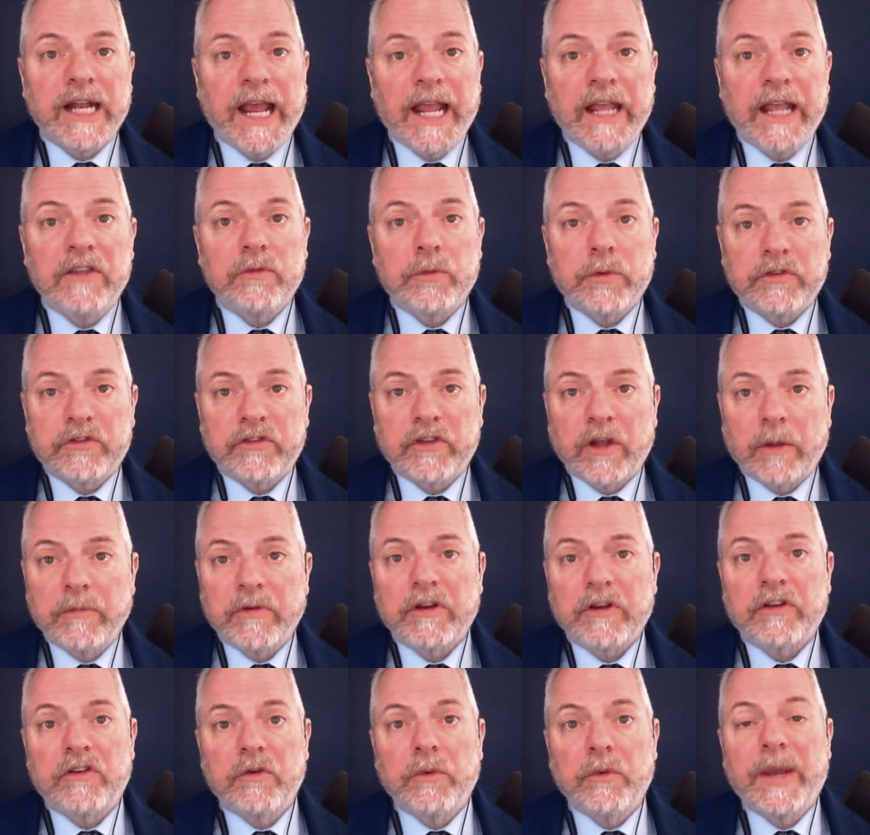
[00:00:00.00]
Hayes was
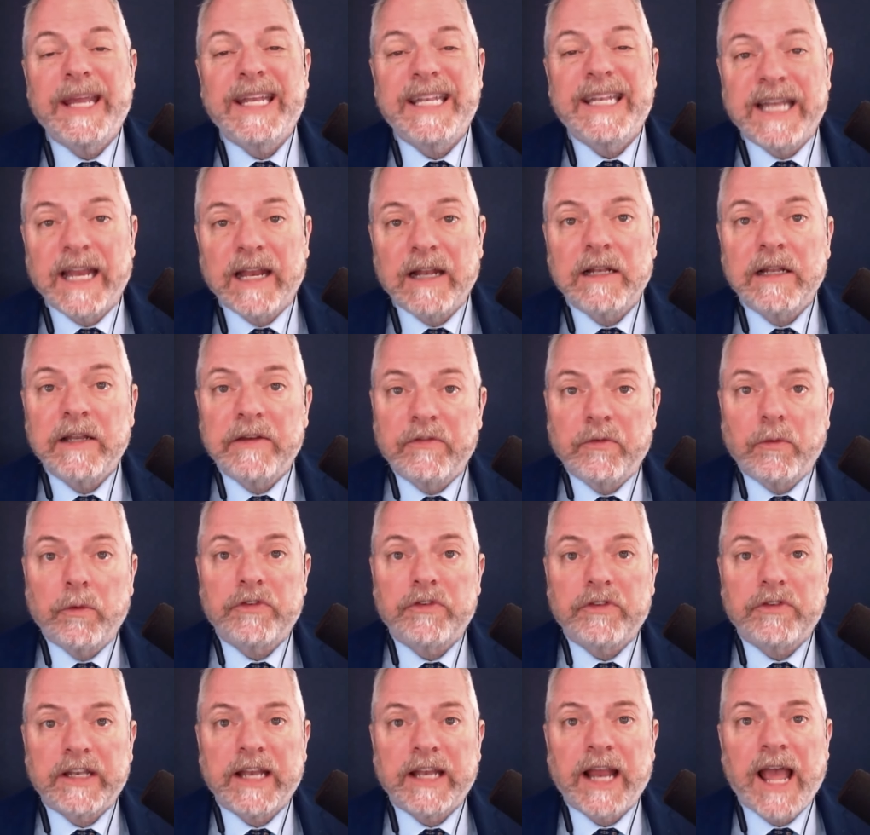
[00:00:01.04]
subject to a deadly
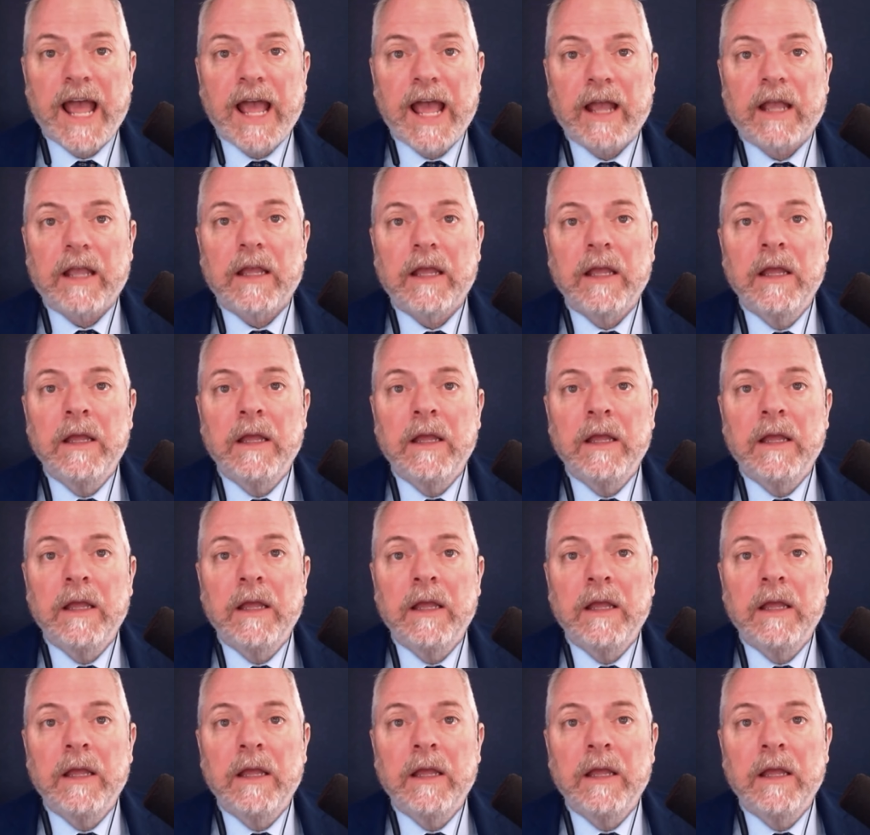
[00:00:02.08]
force attack.